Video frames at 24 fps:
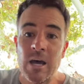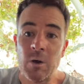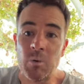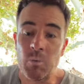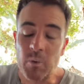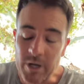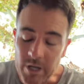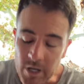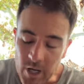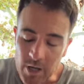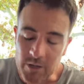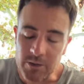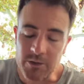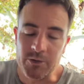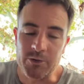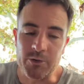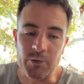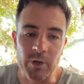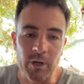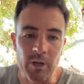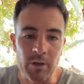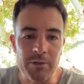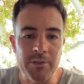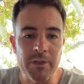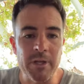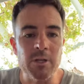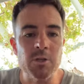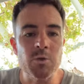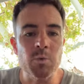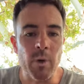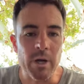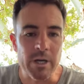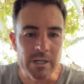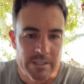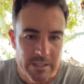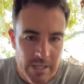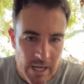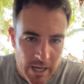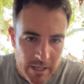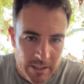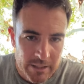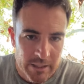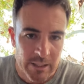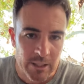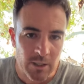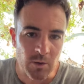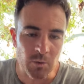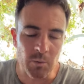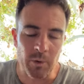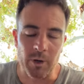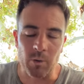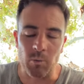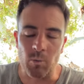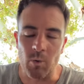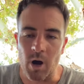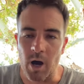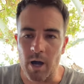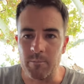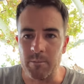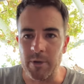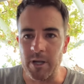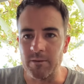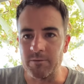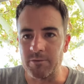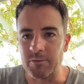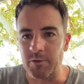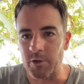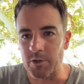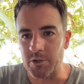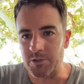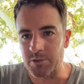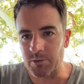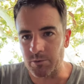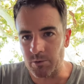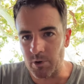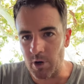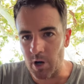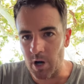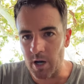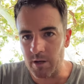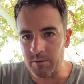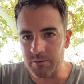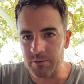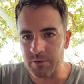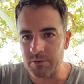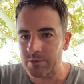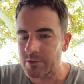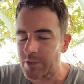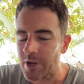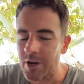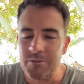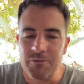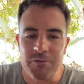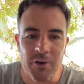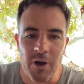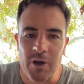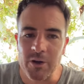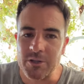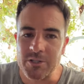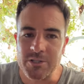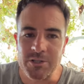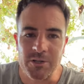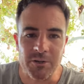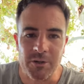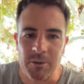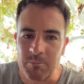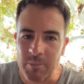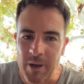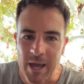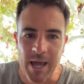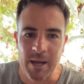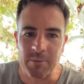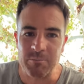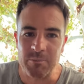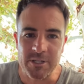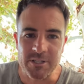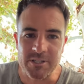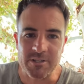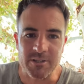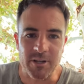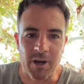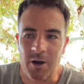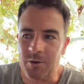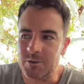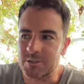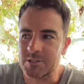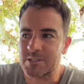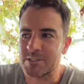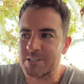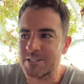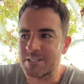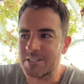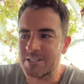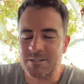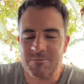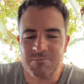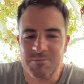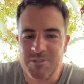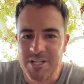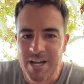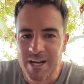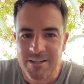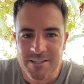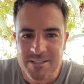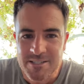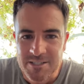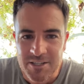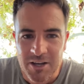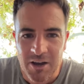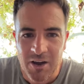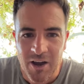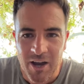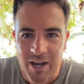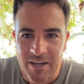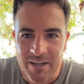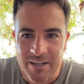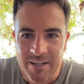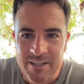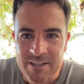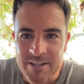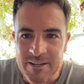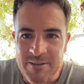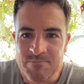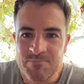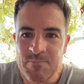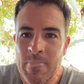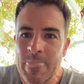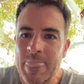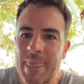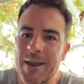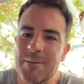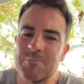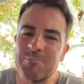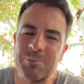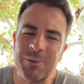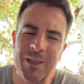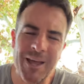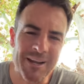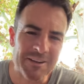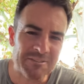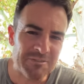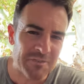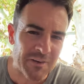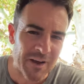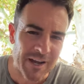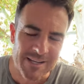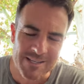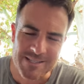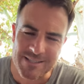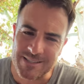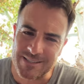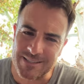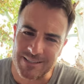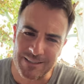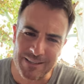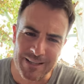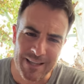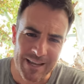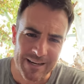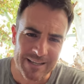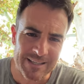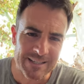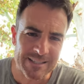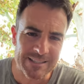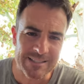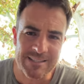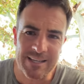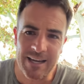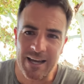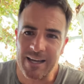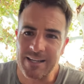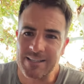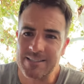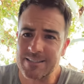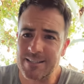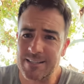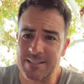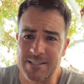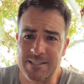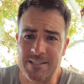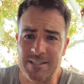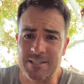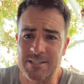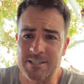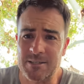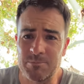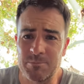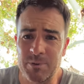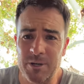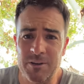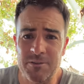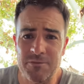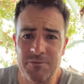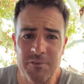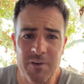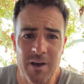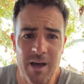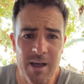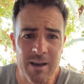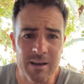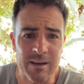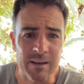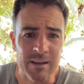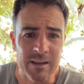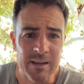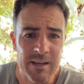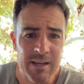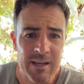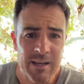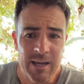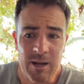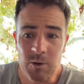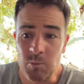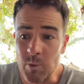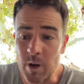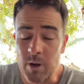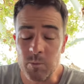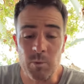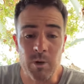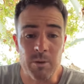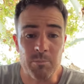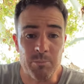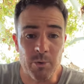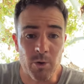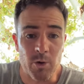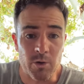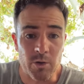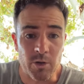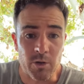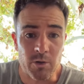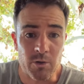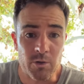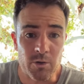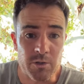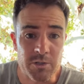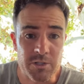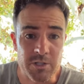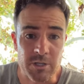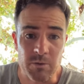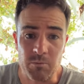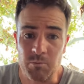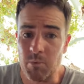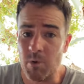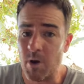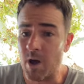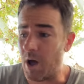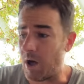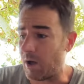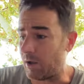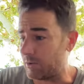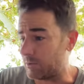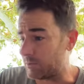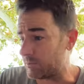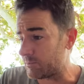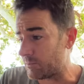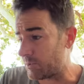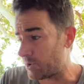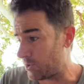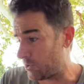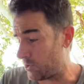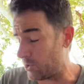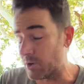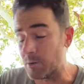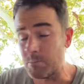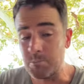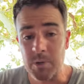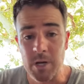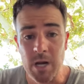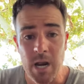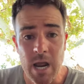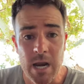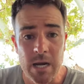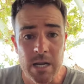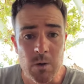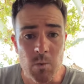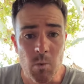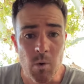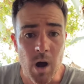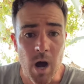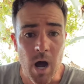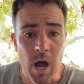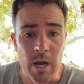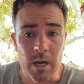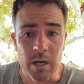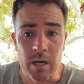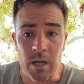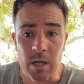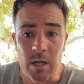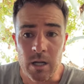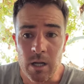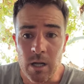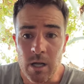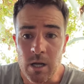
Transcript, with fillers: We know the drill, things went downhill when white men first arrived. Don't focus on the bad bits though, it's just some genocide. And blackface isn't lacking taste, that's just a bit of fun. And when we booed at Goodesy, well, could have been anyone.